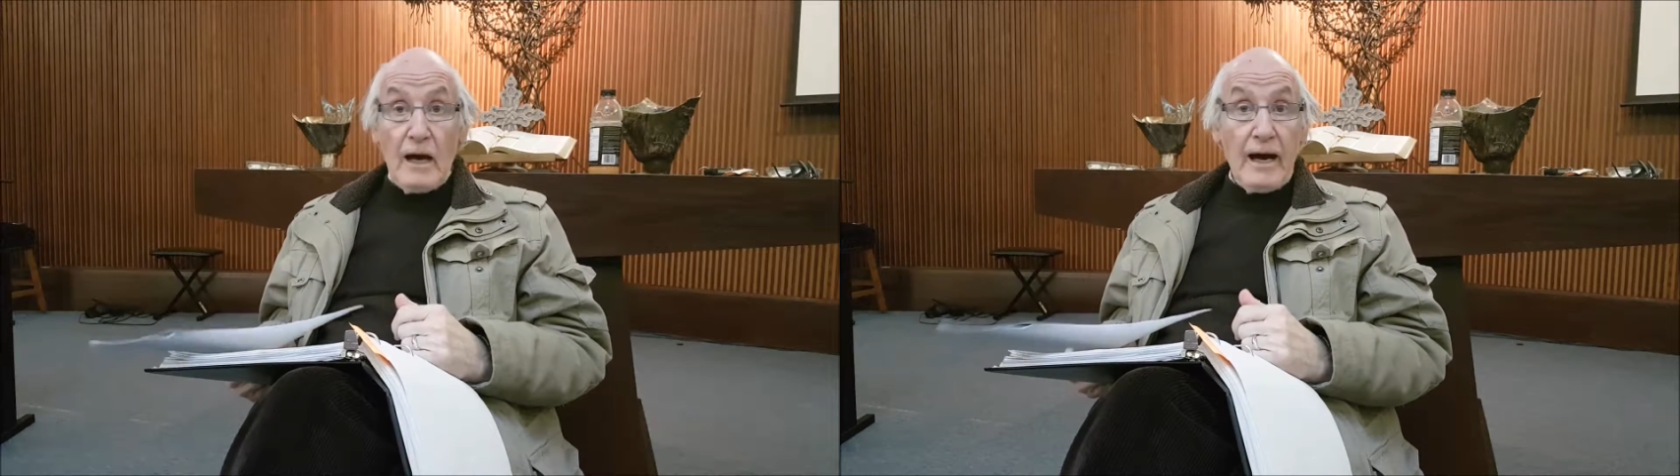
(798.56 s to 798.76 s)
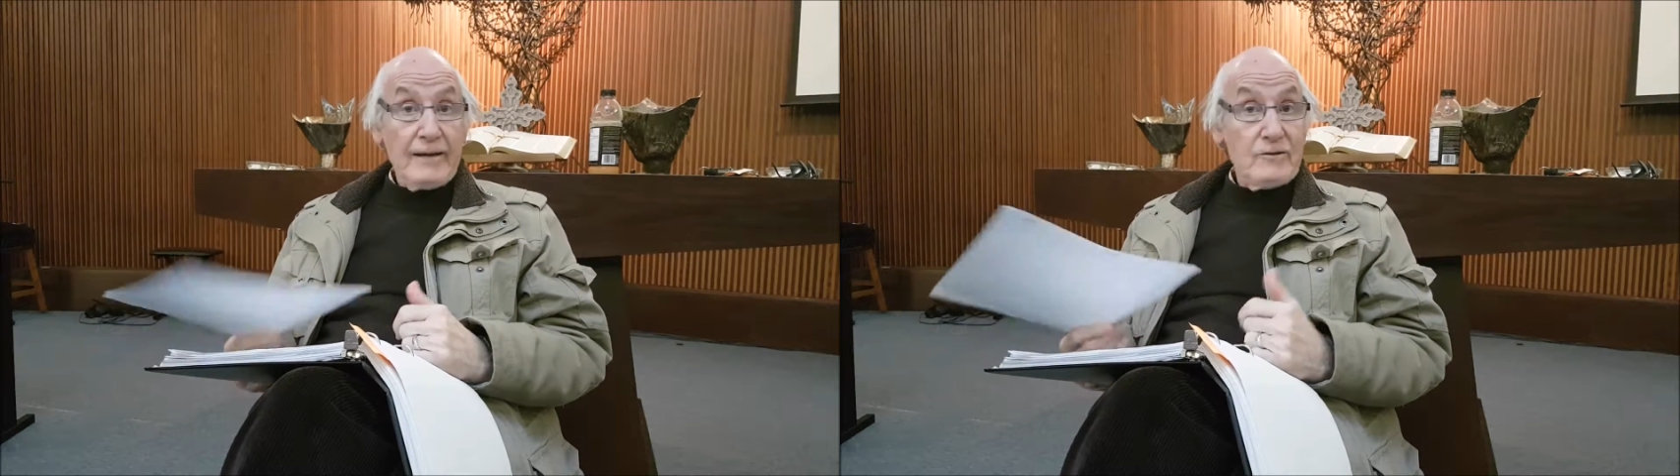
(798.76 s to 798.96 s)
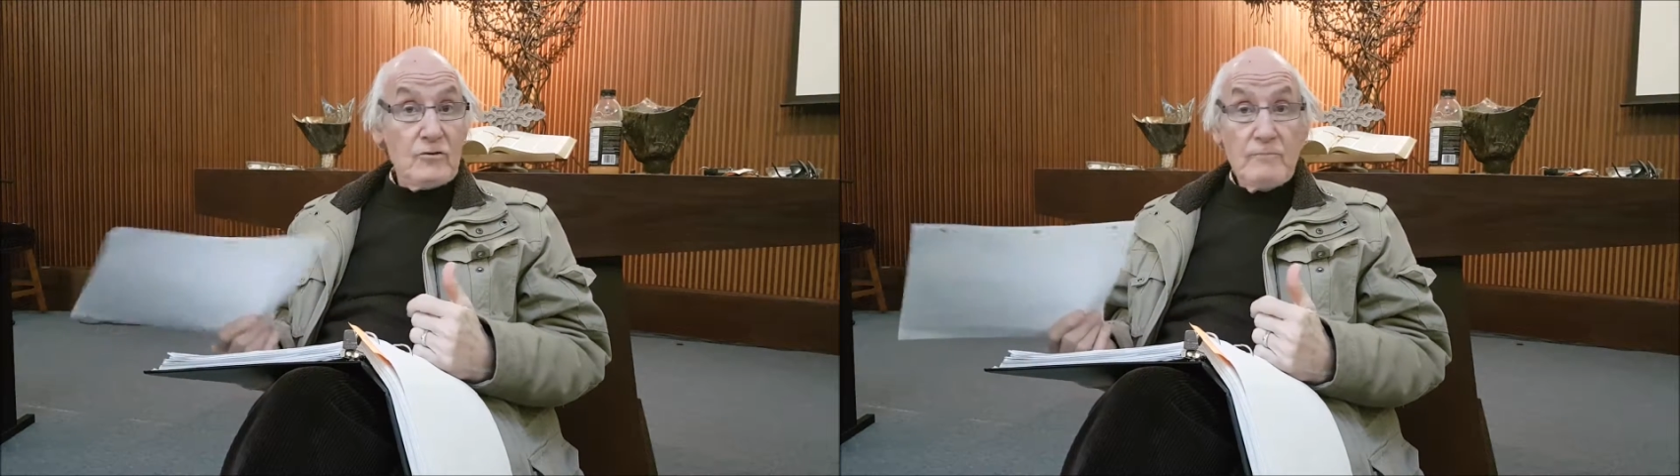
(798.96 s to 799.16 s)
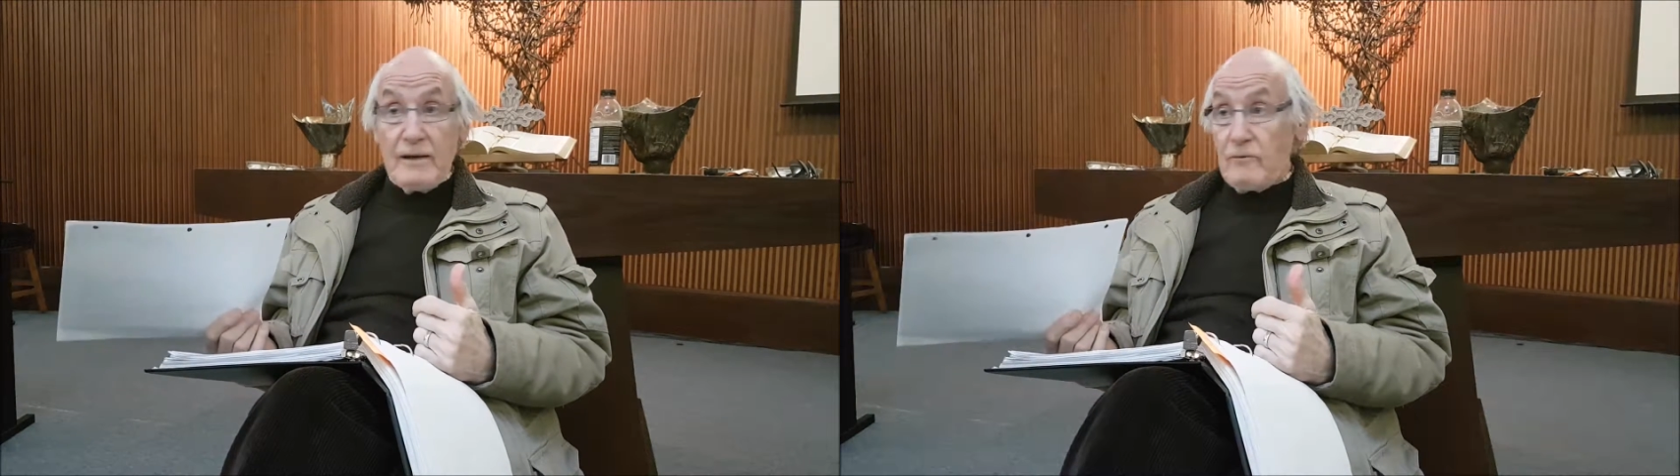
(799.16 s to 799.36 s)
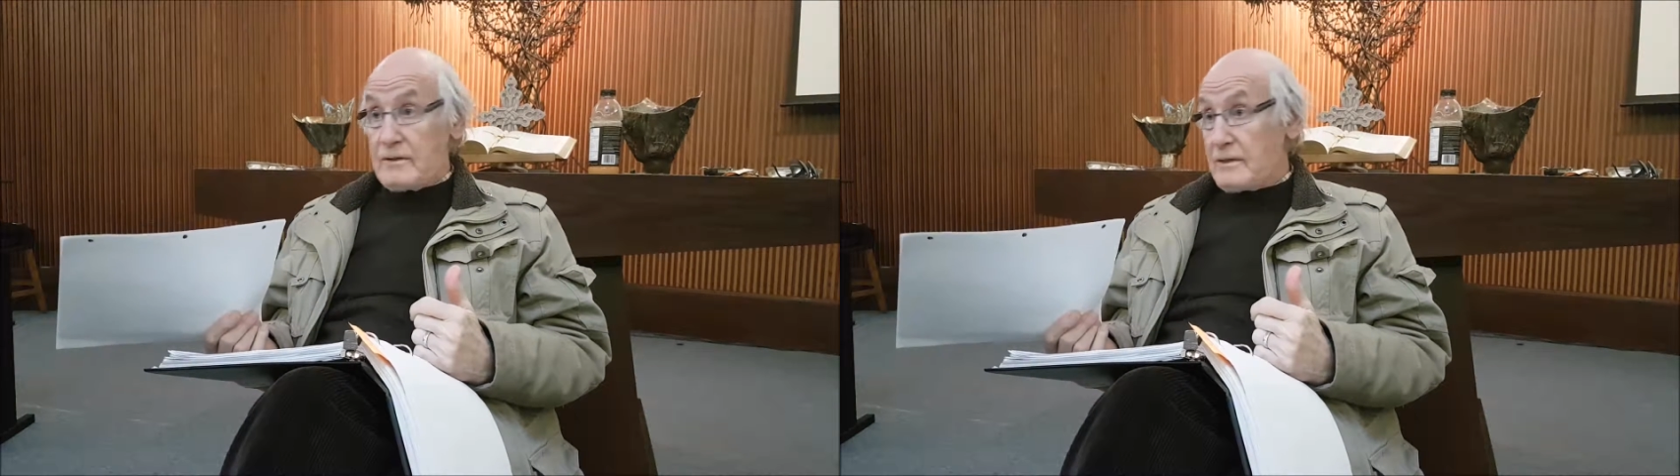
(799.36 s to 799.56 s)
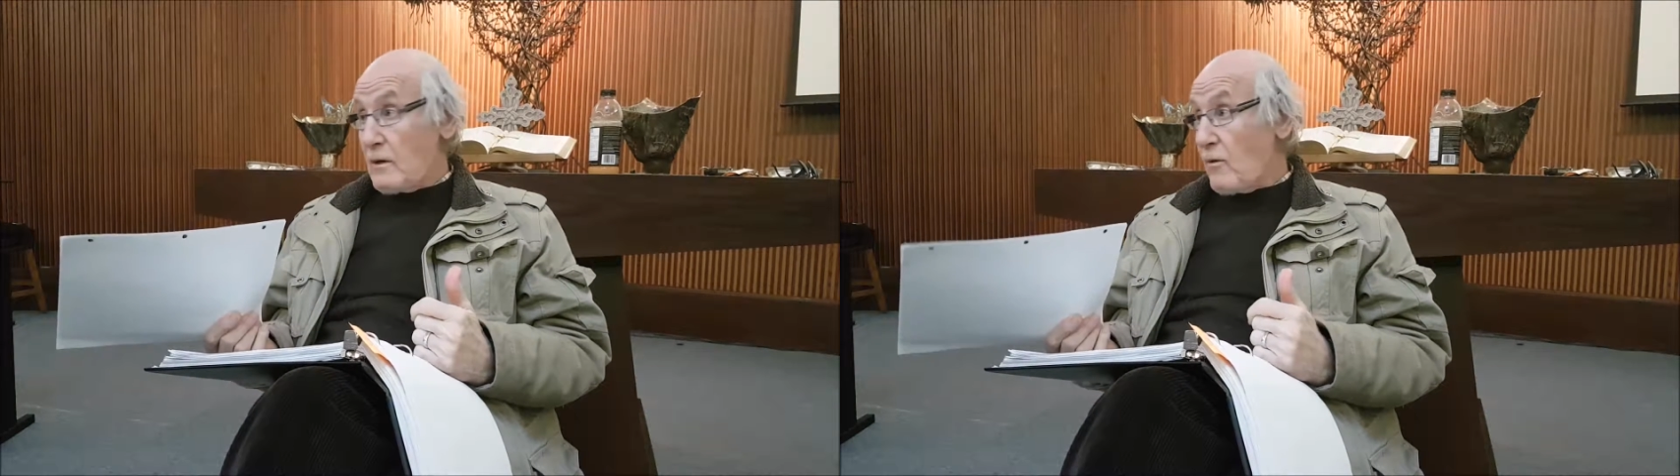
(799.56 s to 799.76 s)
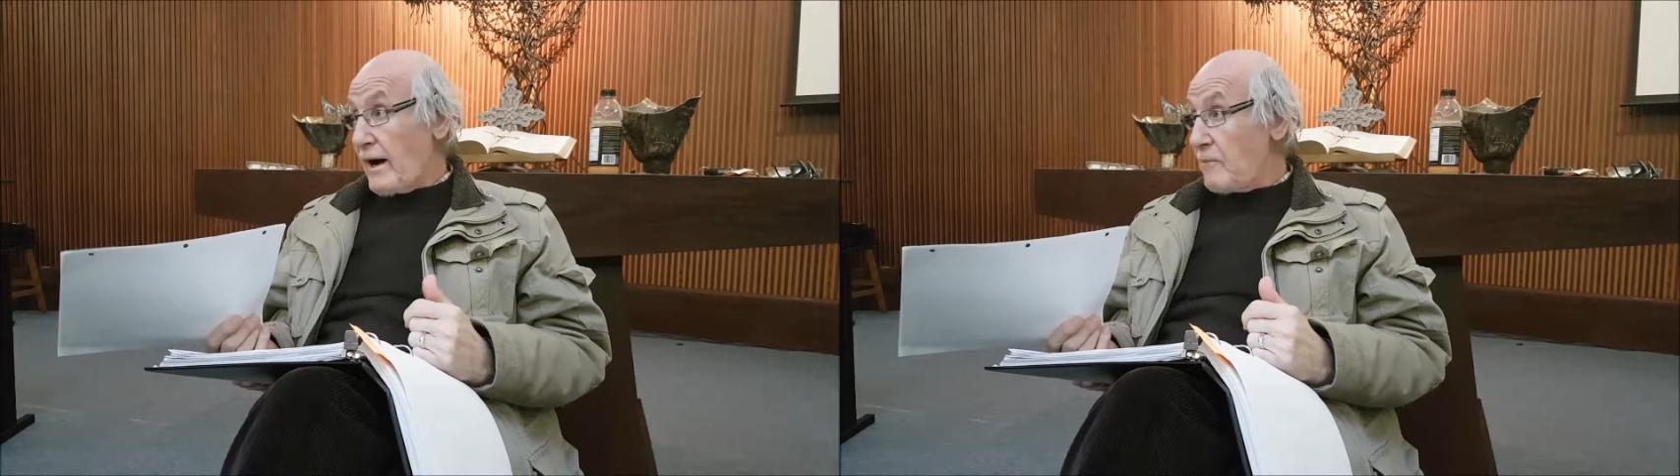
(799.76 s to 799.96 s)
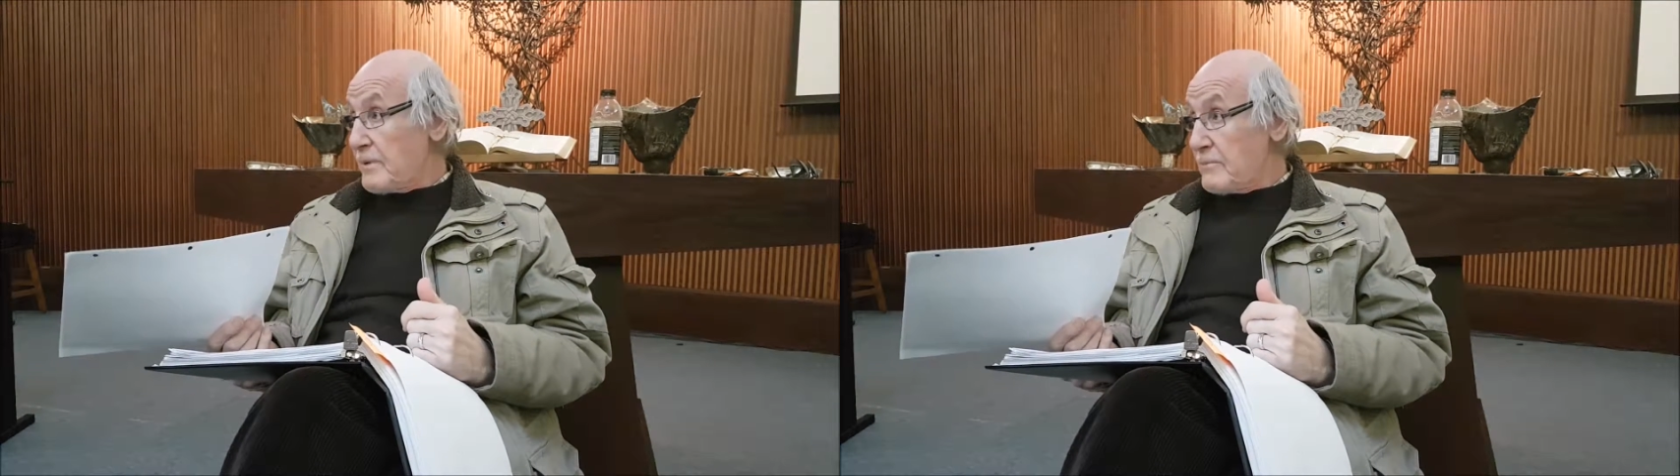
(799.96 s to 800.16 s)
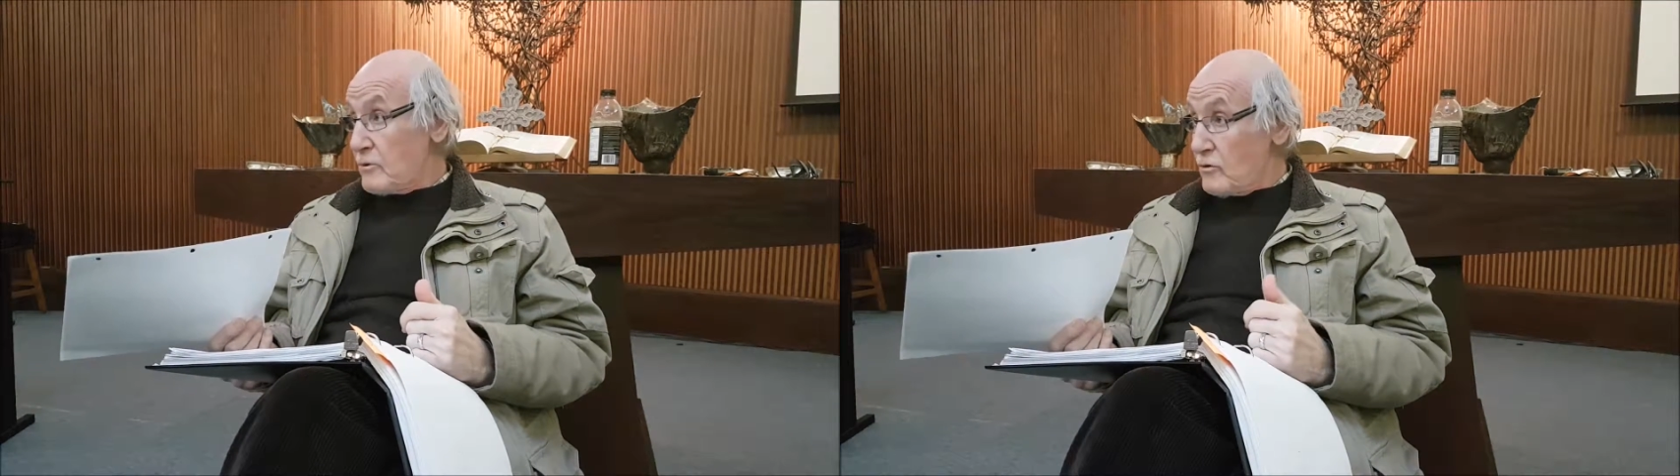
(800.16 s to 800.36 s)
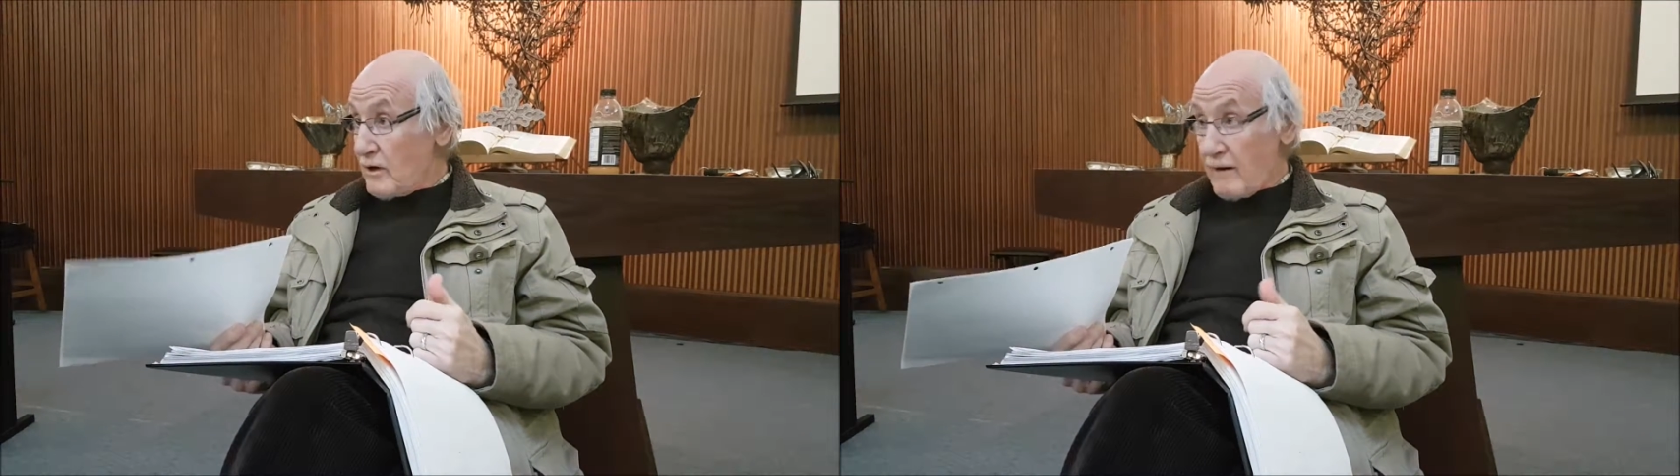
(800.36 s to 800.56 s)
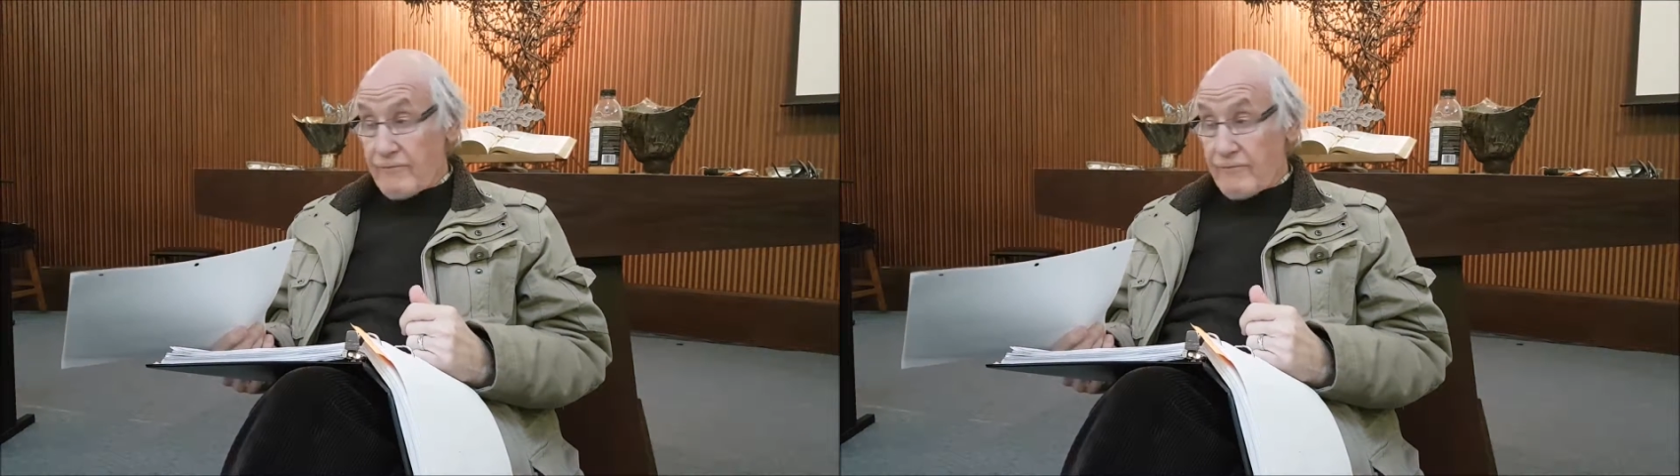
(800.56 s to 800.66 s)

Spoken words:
I do meet once in a while people who come